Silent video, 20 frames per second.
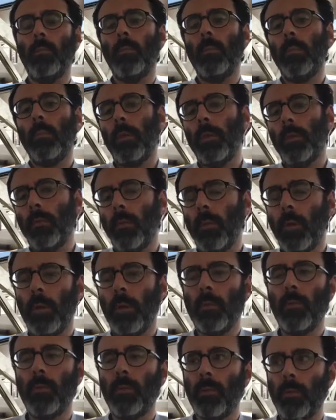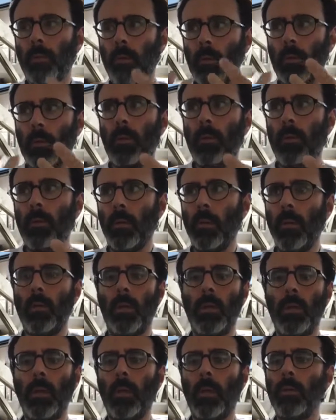let's say, assert their
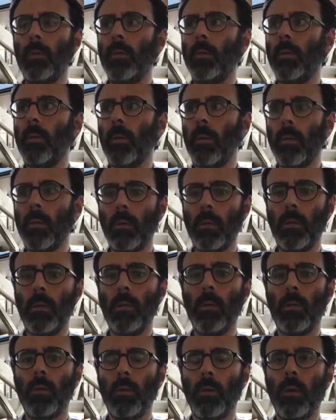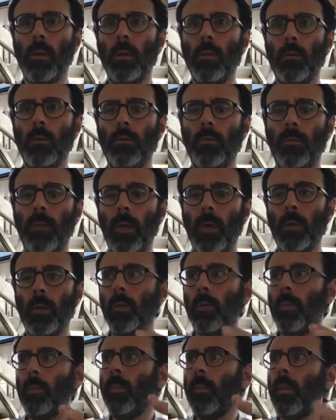identity, and to find their
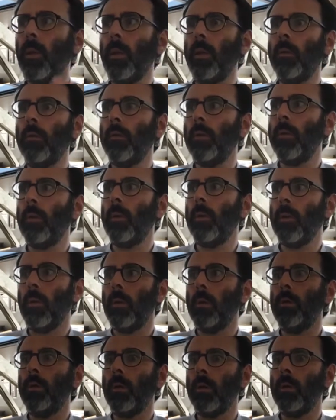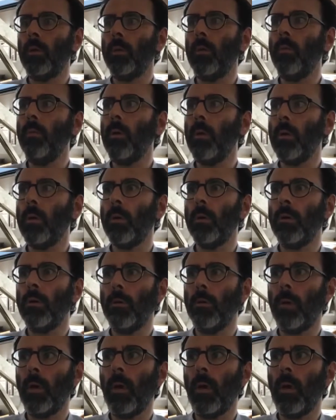own place in the world.